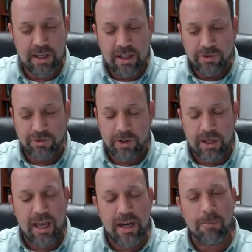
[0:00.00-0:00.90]
So you
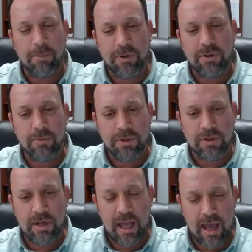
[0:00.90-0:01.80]
end up with
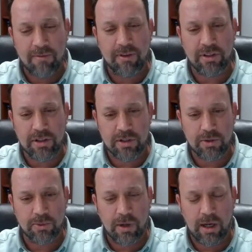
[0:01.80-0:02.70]
having to
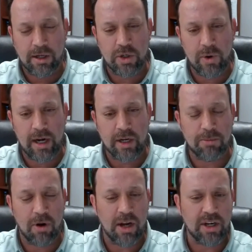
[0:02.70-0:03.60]
do drainage
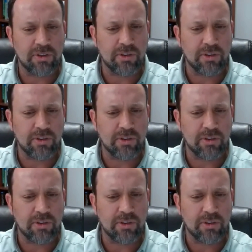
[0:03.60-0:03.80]
projects.